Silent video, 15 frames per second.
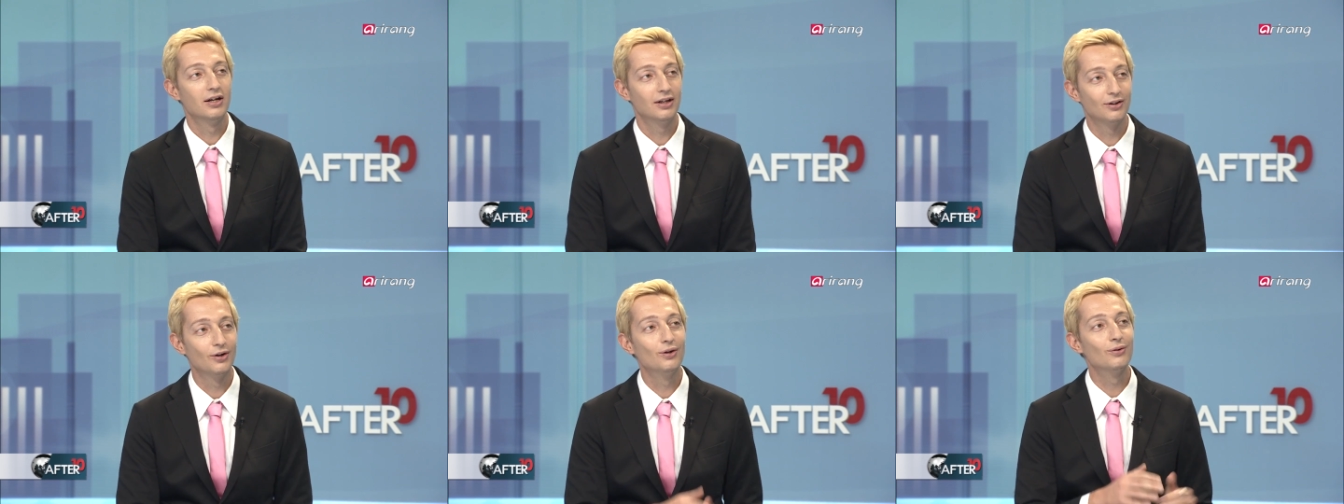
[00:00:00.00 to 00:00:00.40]

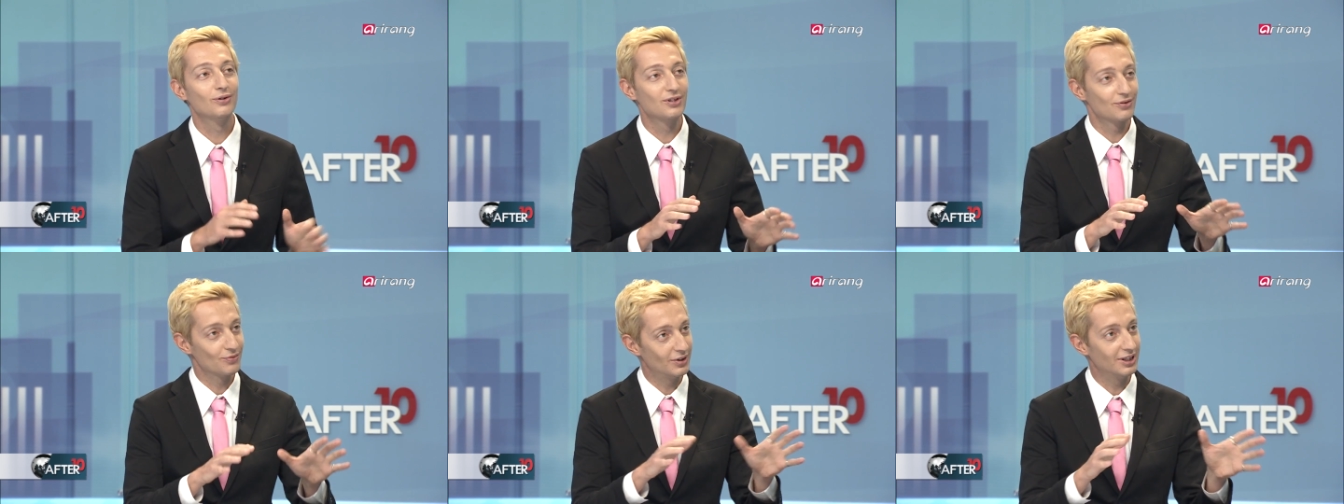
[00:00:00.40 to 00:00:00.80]
he
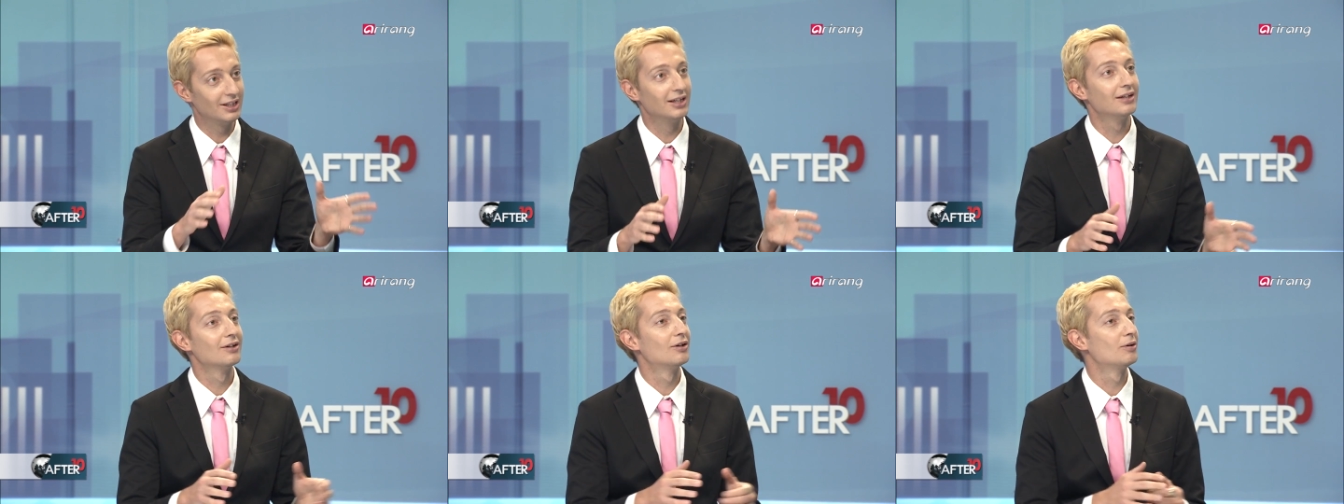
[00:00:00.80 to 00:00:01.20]
looks
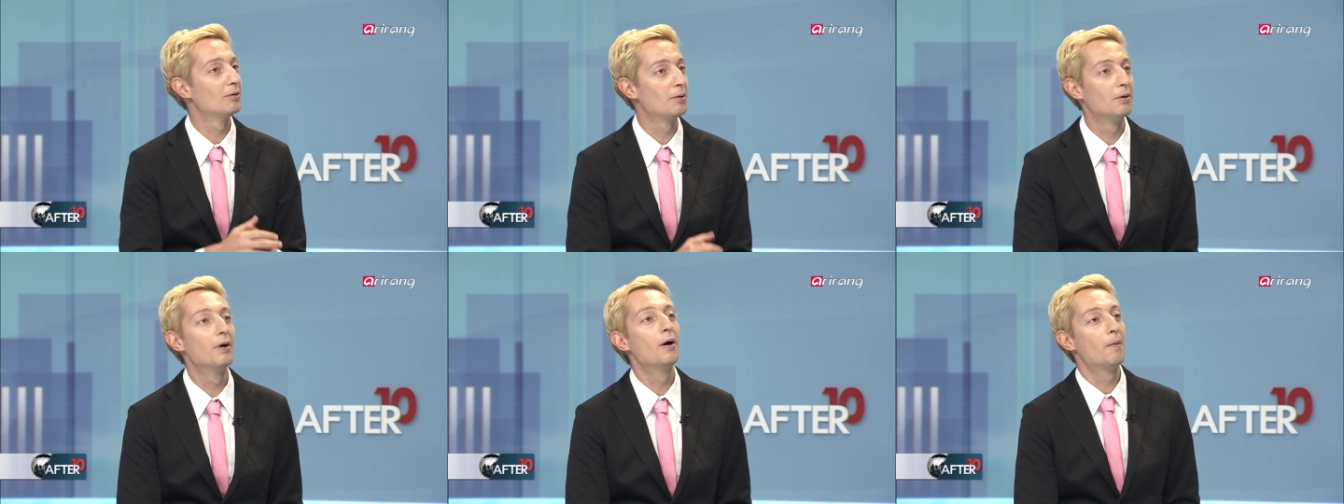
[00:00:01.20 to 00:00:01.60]
really, you
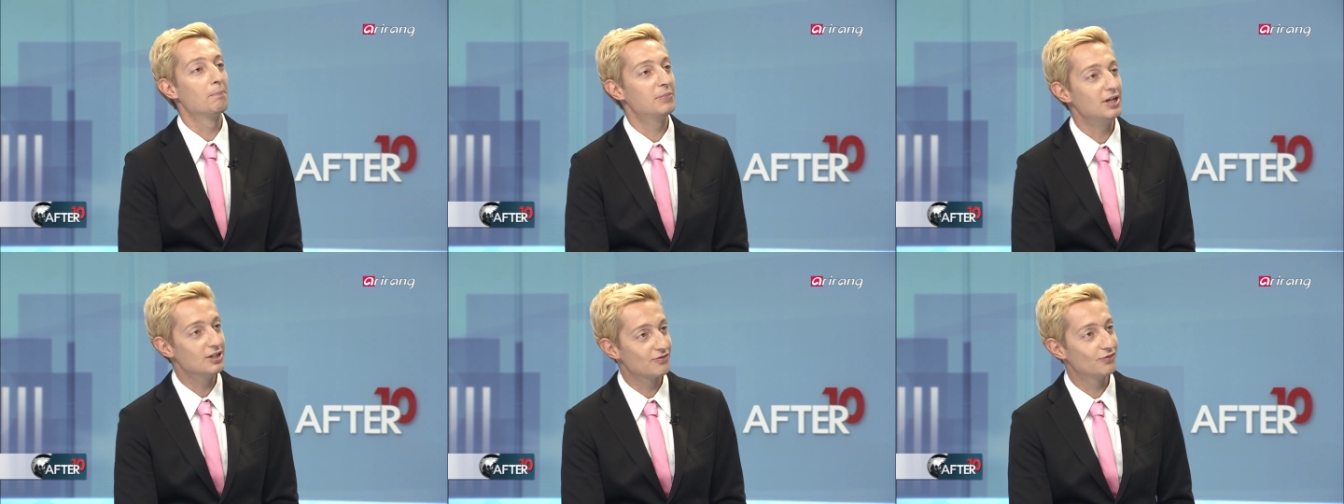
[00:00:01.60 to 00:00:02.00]
know,
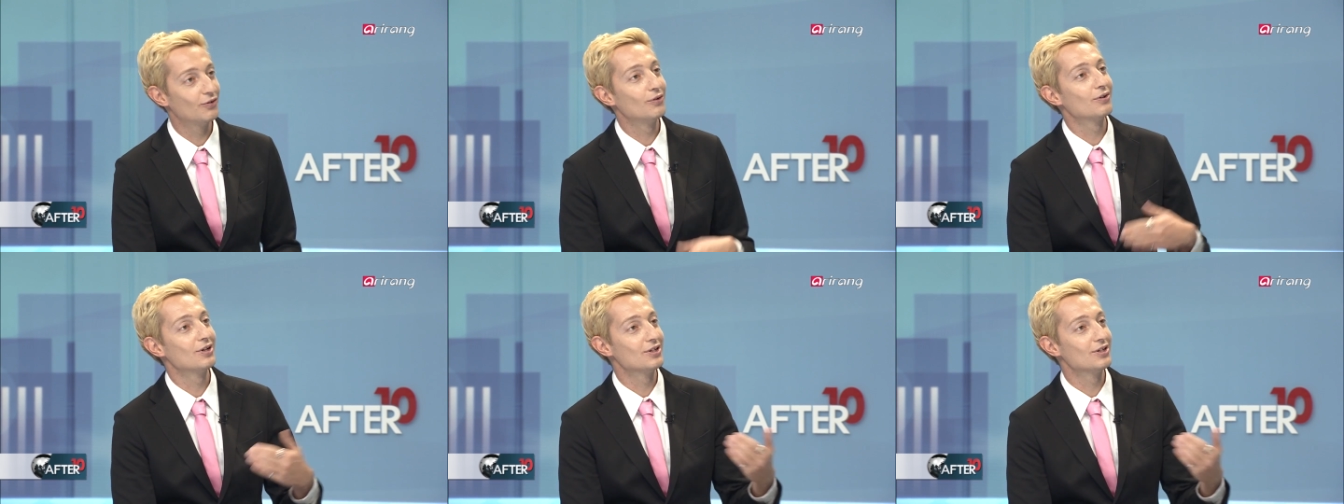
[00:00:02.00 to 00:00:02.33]
peaceful.